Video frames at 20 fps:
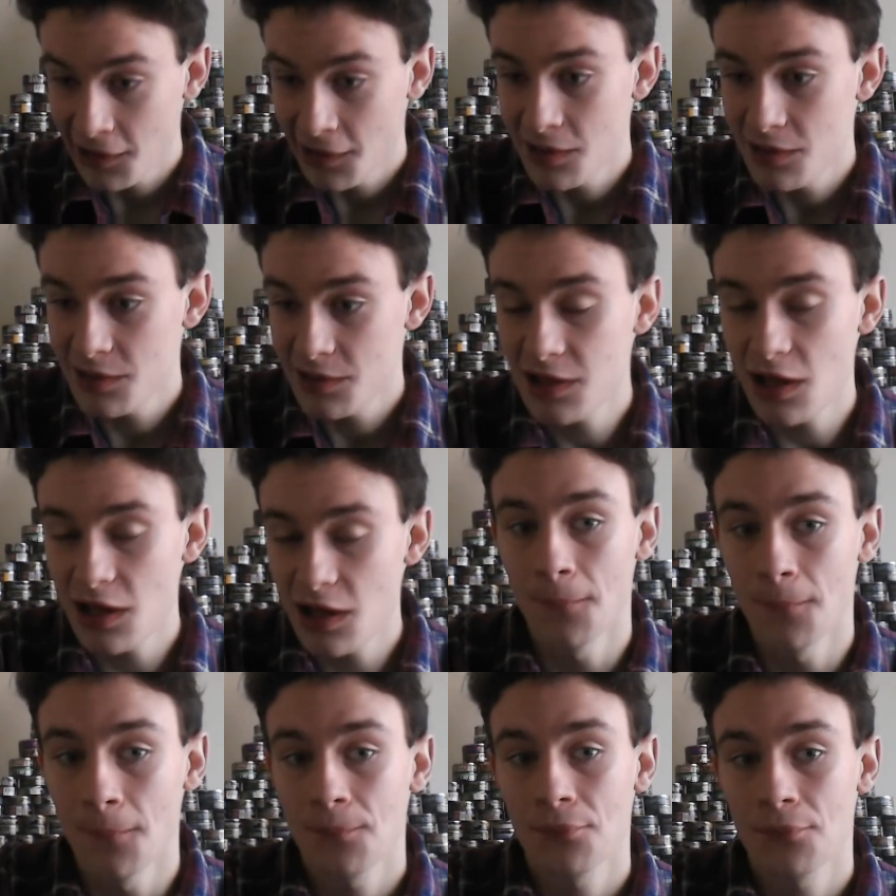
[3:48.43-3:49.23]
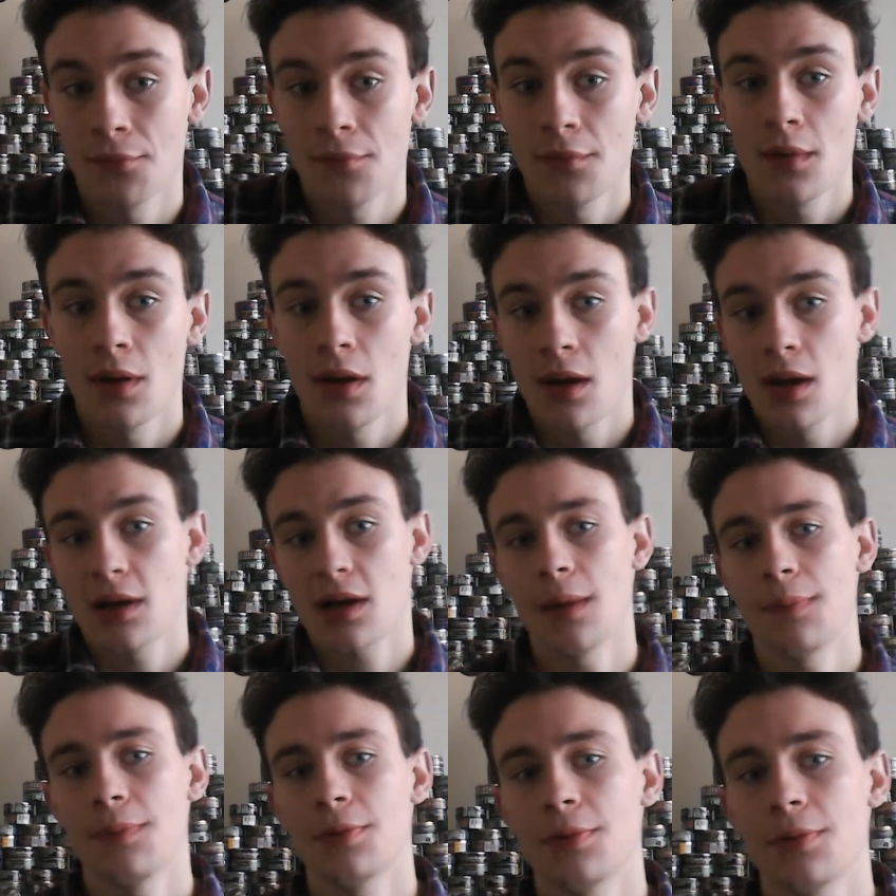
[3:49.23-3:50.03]
so
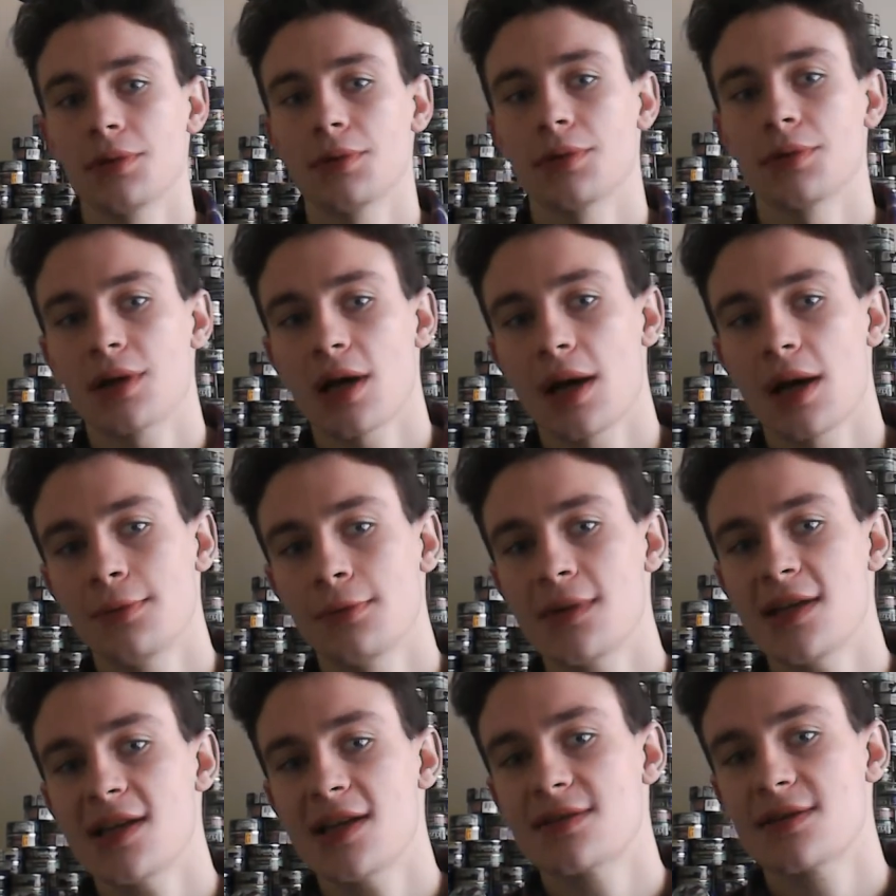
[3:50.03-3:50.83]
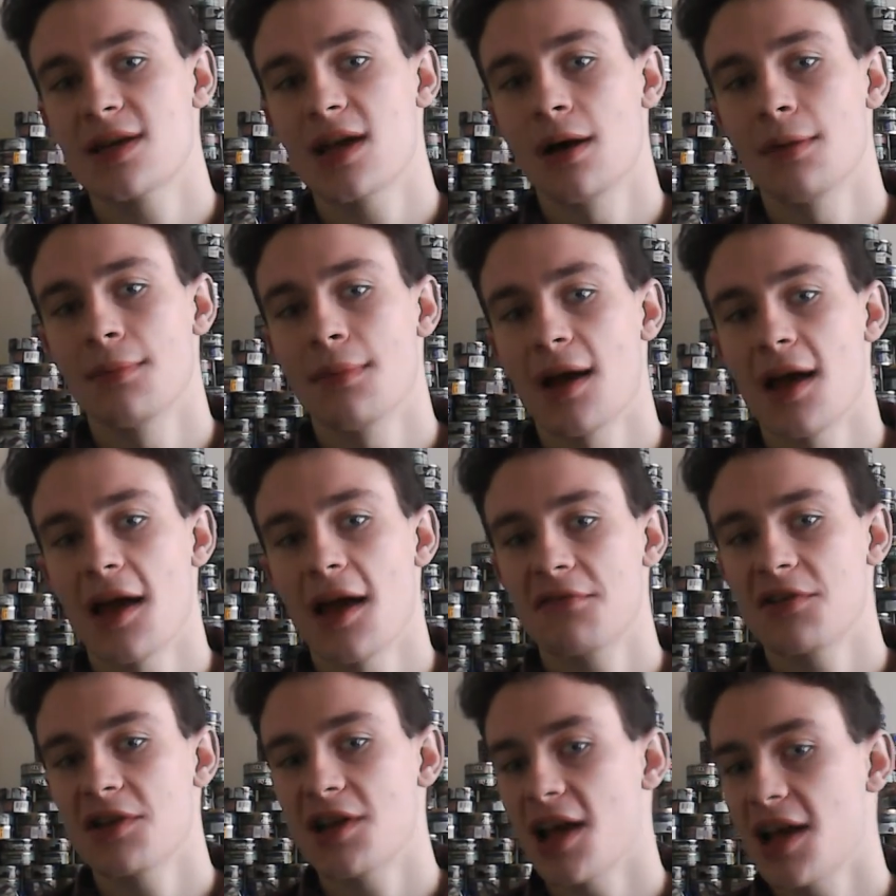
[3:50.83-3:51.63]
couple weeks ago, my
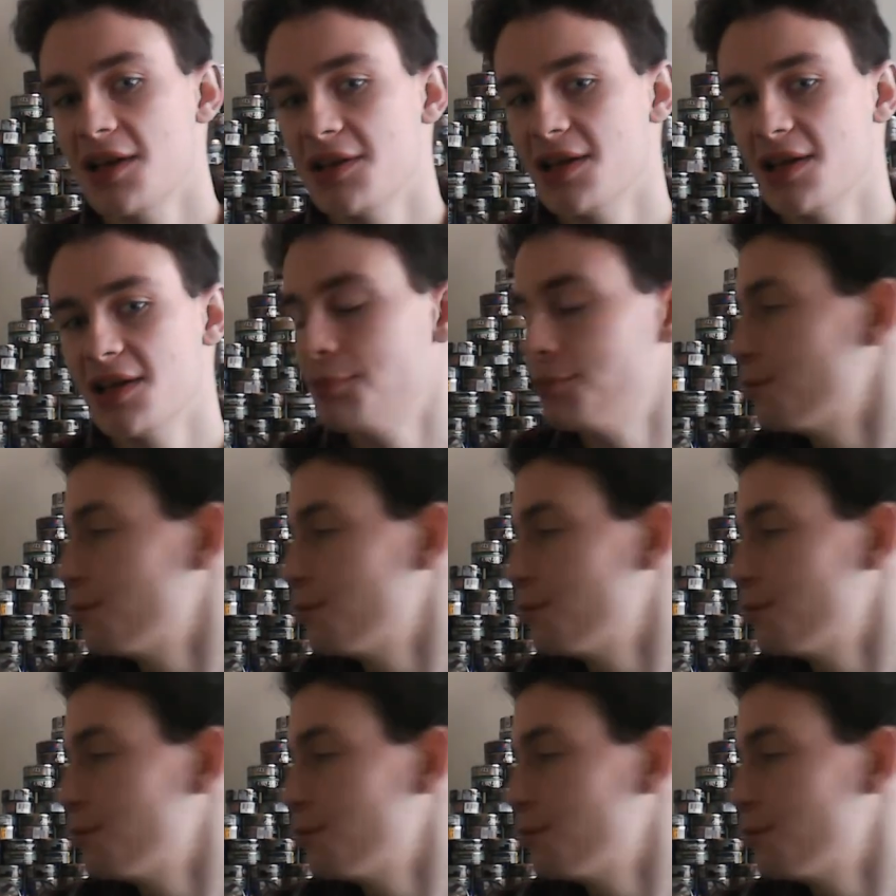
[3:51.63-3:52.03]
everyday dip